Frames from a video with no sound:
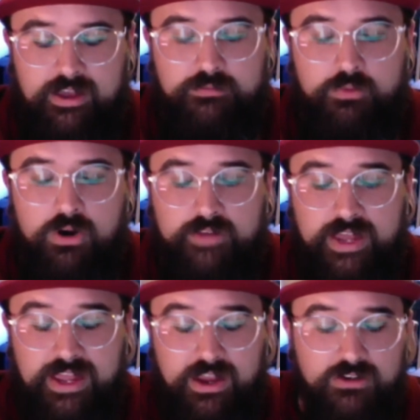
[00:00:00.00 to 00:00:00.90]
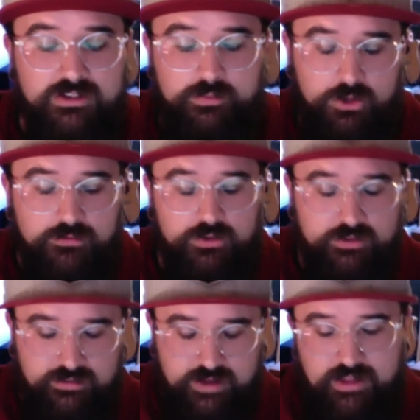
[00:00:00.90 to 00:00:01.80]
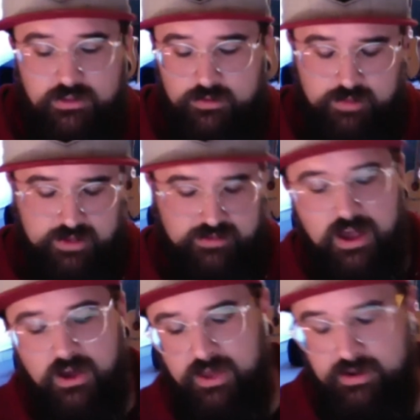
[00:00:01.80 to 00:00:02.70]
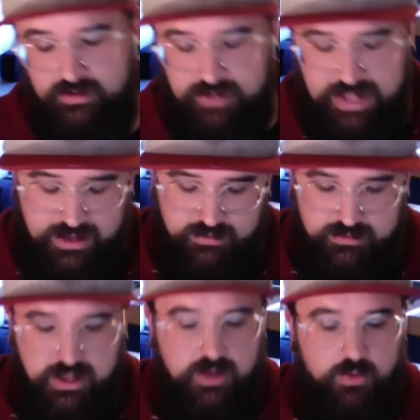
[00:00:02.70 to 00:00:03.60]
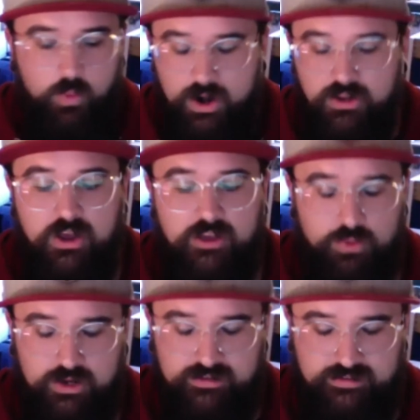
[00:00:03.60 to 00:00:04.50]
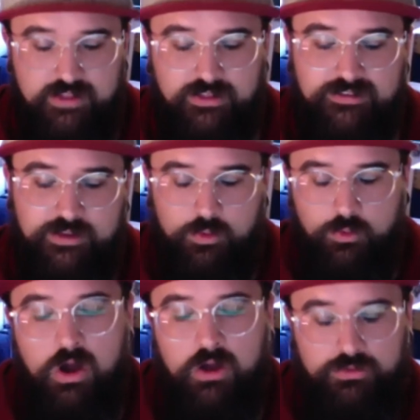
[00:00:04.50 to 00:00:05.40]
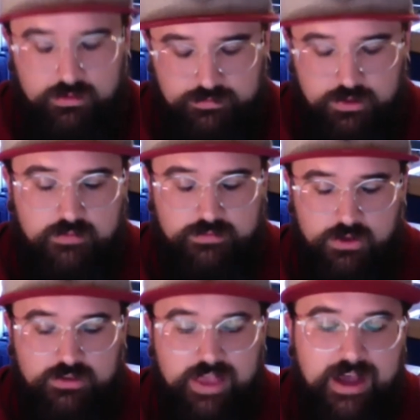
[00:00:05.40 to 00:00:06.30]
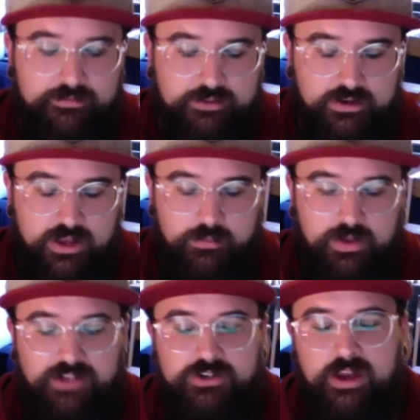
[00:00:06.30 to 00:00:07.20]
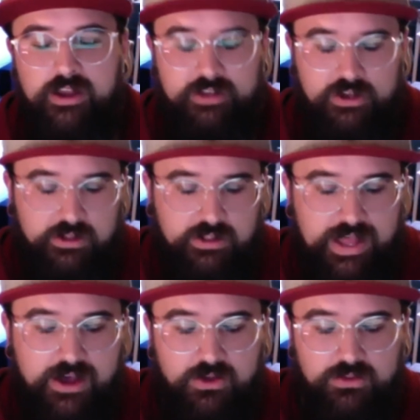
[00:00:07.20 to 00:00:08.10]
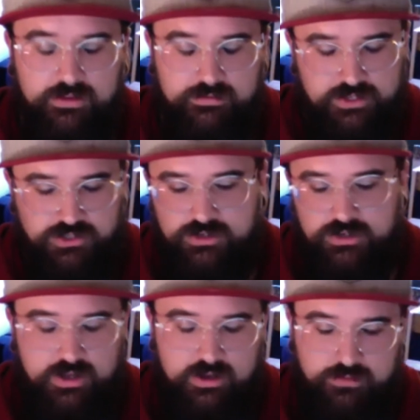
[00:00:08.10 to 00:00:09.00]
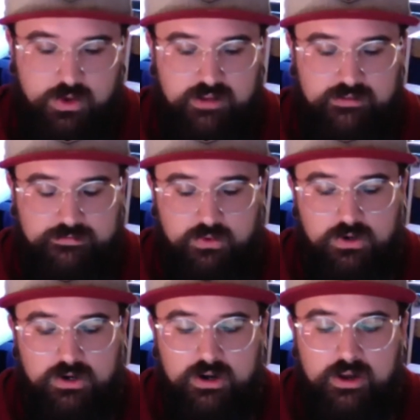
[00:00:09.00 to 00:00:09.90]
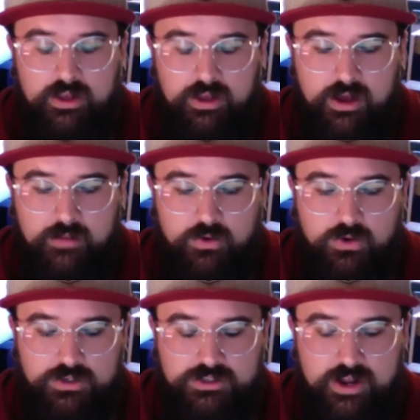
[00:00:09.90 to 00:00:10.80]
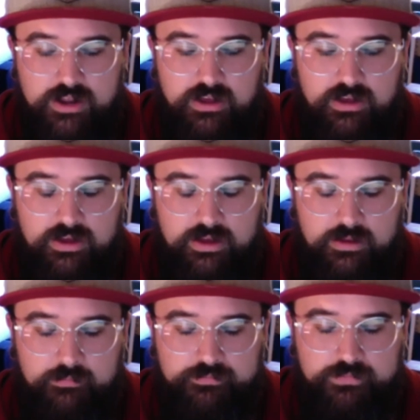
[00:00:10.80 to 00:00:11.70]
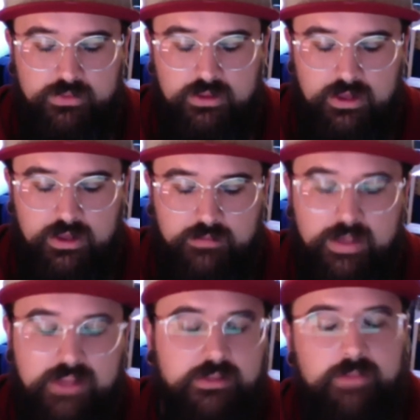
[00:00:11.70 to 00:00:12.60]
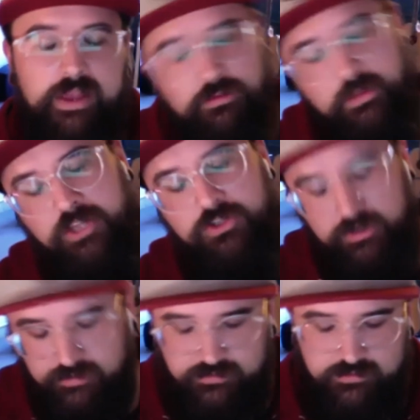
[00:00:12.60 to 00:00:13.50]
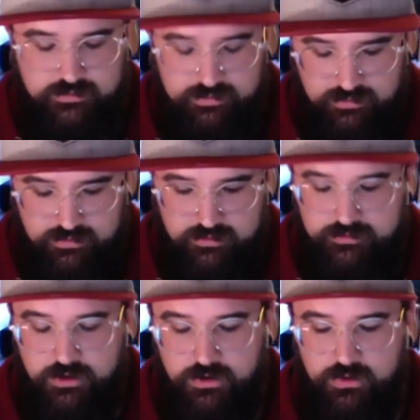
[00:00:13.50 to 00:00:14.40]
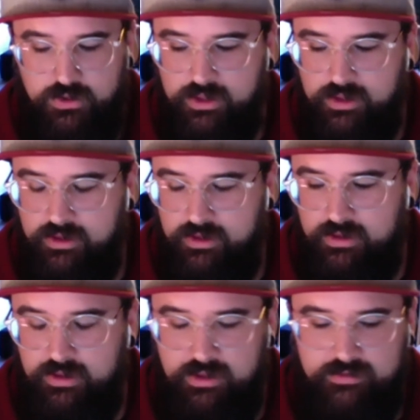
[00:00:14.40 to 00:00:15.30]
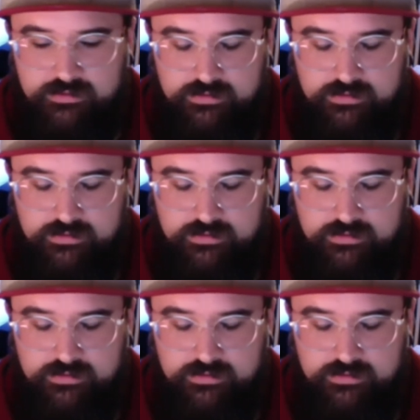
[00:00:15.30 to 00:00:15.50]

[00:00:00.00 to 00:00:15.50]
more of here's a beautiful design that we picked out, and where do you guys want to design this? And we'll walk through a few of those after, but I try not to cloud the vision of what it's for, or try to make them make too many choices. So it's